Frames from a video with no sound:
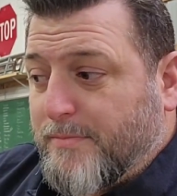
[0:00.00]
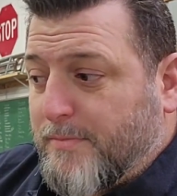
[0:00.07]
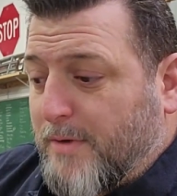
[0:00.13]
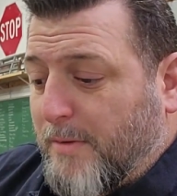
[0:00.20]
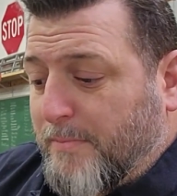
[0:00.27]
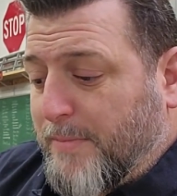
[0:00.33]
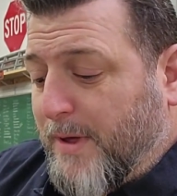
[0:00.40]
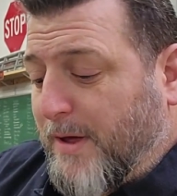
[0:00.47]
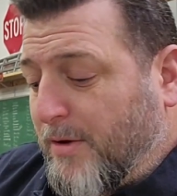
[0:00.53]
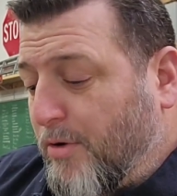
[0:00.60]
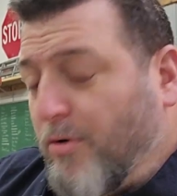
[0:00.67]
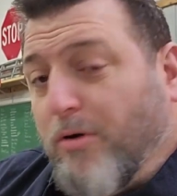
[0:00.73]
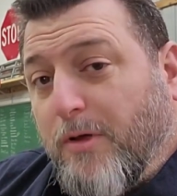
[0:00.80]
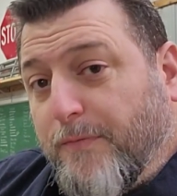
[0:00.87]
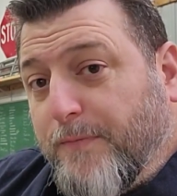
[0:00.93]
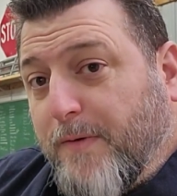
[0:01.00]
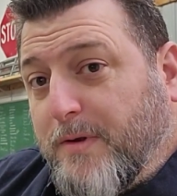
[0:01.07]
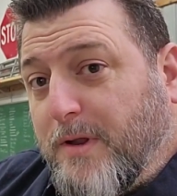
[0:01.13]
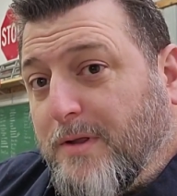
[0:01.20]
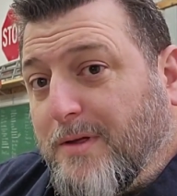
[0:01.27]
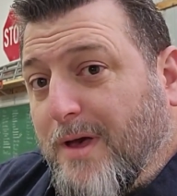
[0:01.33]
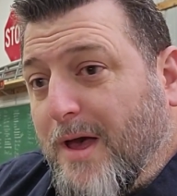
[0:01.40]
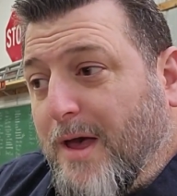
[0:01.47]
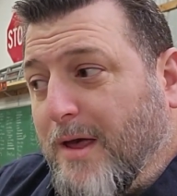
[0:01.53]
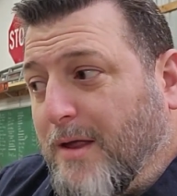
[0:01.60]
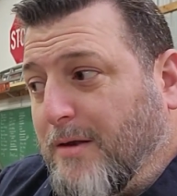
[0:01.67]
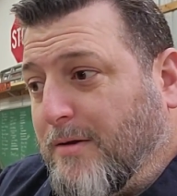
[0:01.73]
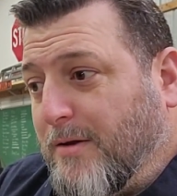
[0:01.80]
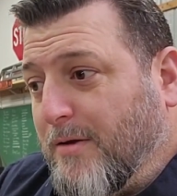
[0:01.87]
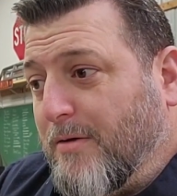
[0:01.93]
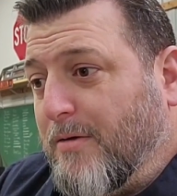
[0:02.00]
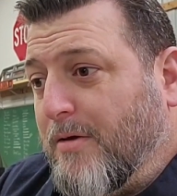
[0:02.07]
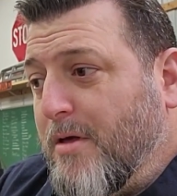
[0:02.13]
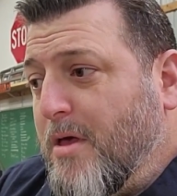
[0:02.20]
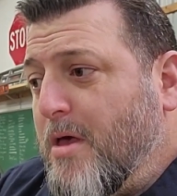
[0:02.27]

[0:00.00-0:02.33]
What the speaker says: a big early 50s guy until